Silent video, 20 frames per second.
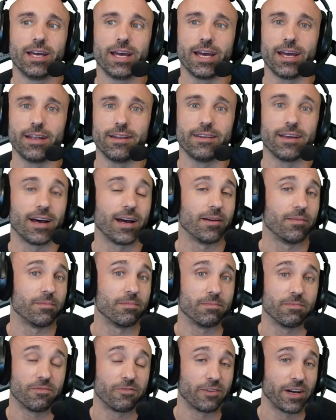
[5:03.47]
and
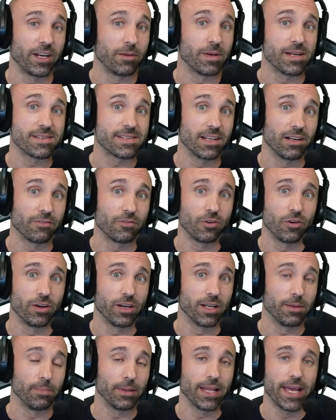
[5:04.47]
I'm finding myself
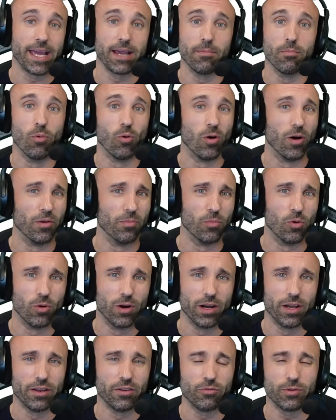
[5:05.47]
currently playing more and
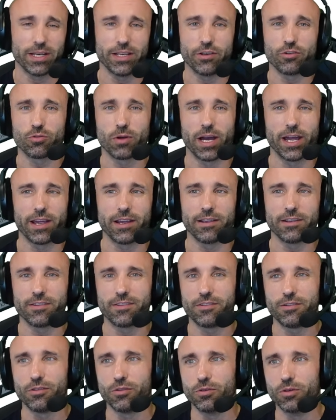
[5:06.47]
more and really trying
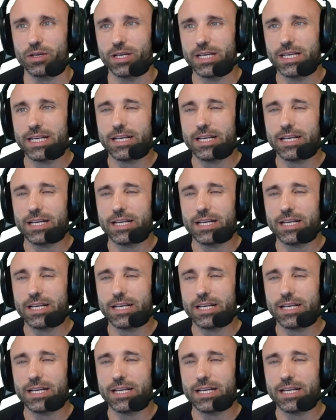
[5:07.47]
to